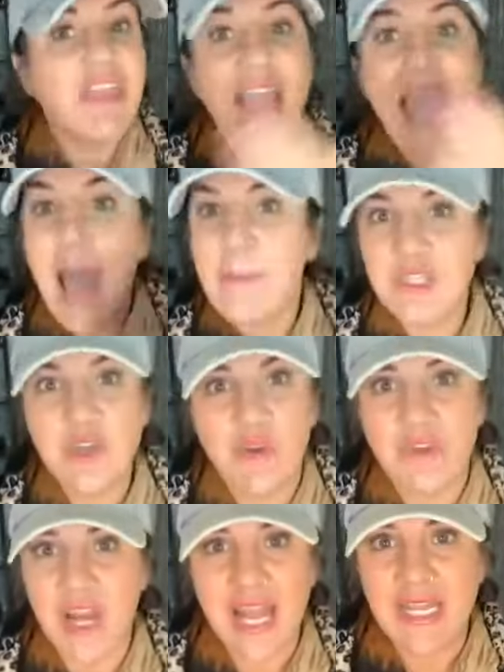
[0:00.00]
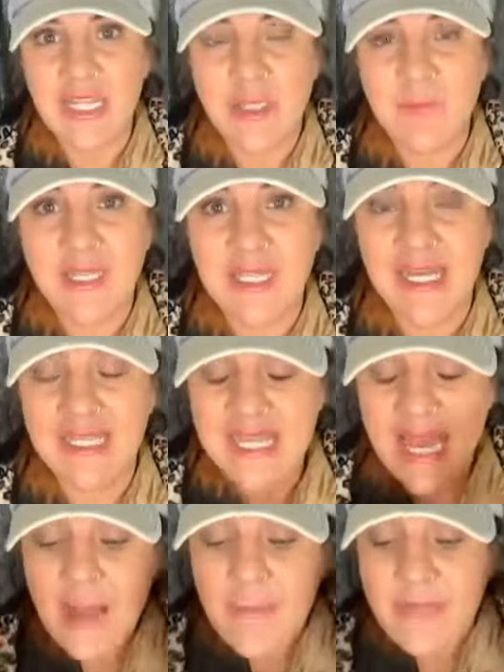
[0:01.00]
happens overnight in this business.
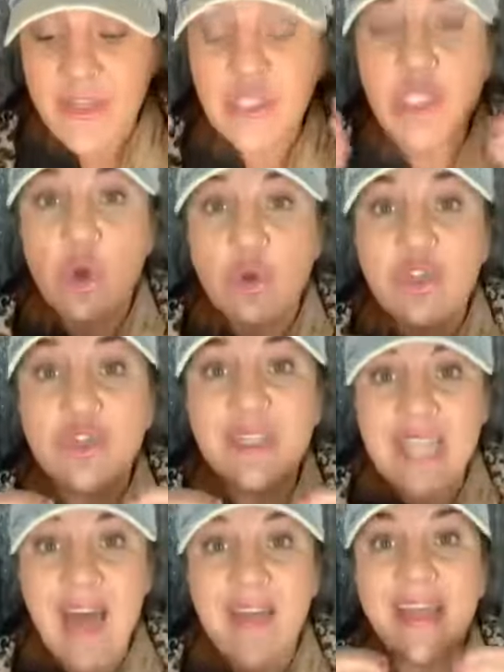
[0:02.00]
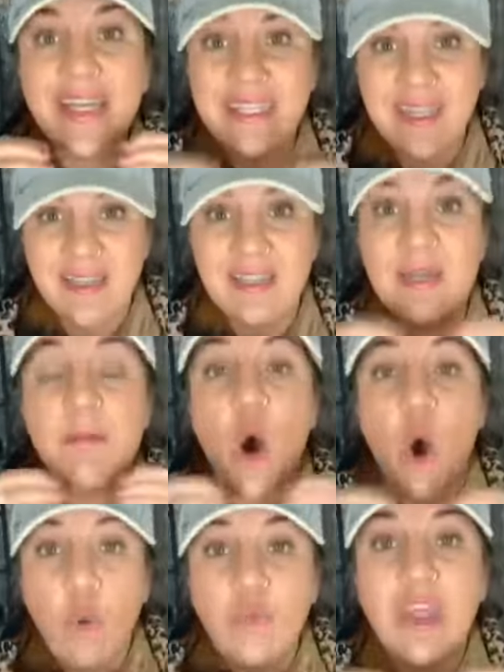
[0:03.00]
The social selling system
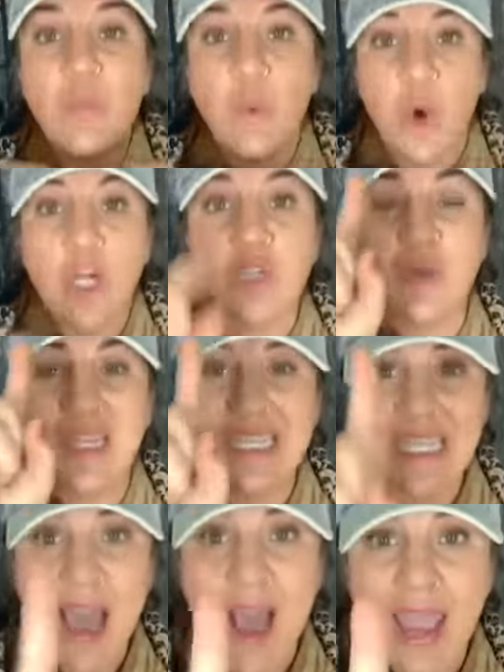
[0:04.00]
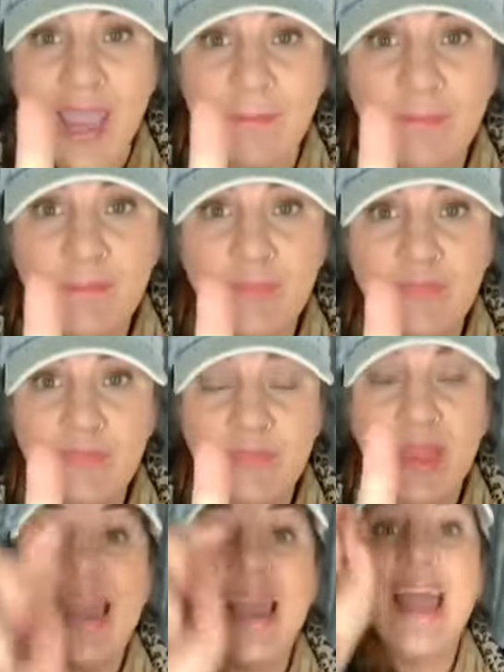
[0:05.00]
only works with time
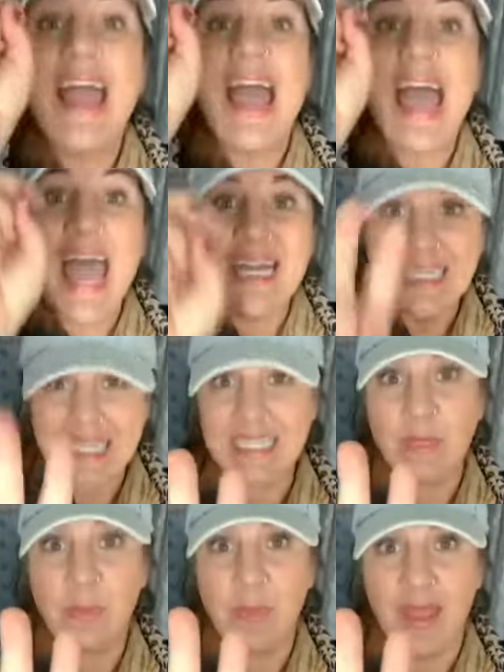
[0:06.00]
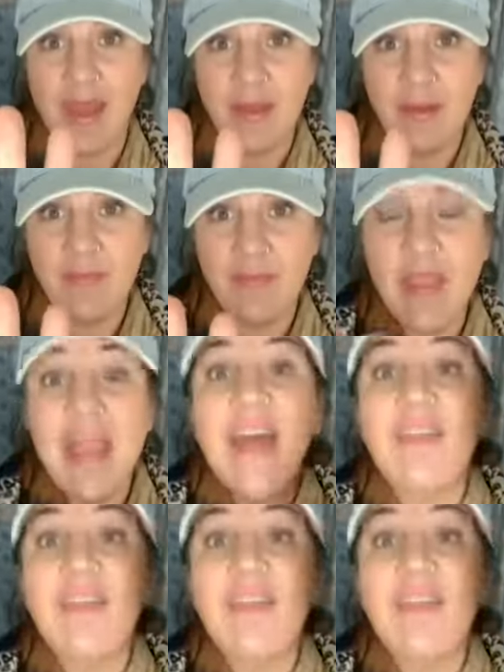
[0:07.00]
and discipline. The